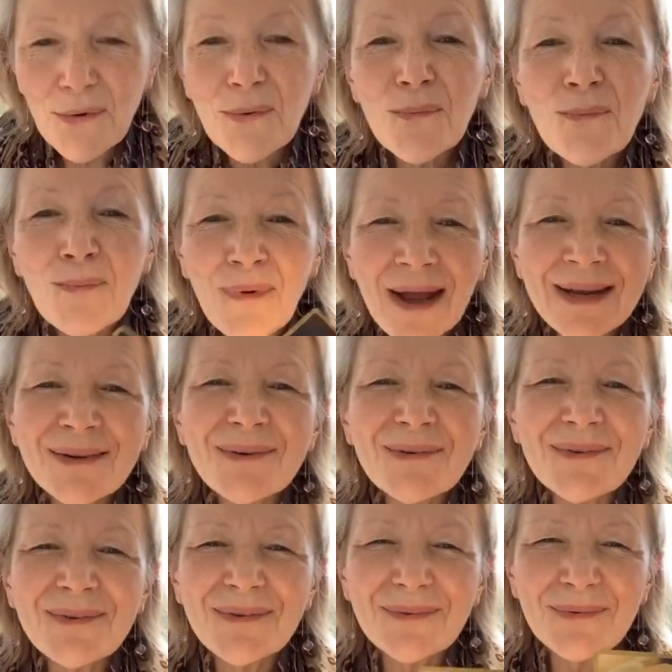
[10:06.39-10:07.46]

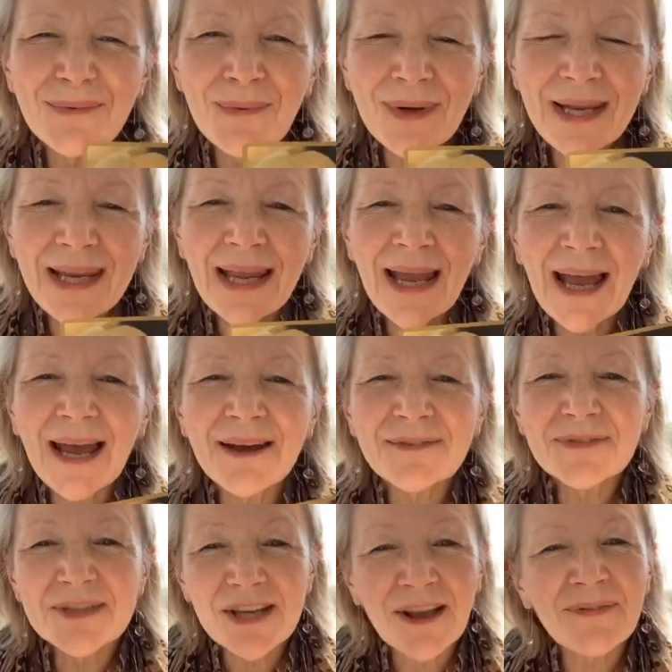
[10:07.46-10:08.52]
When we
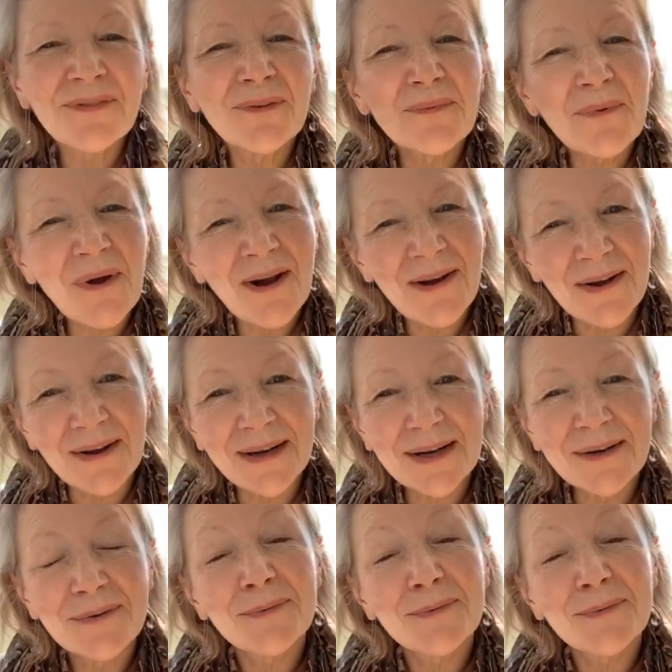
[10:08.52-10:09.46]
have done the work